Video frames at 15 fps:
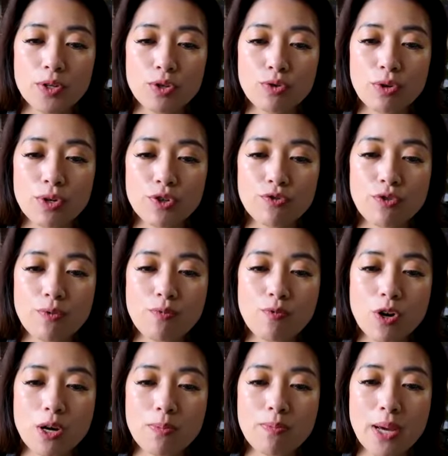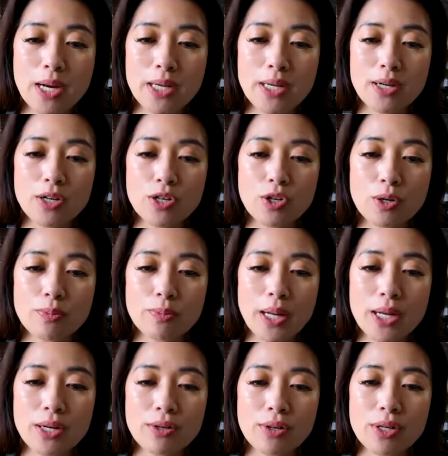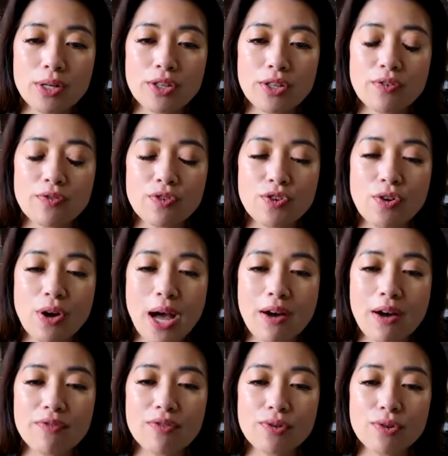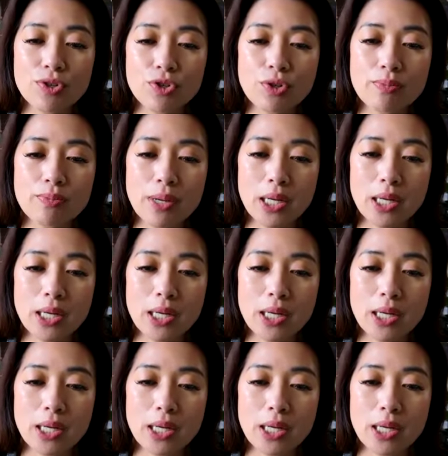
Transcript: Switch from one Medicare drug plan to another if you have original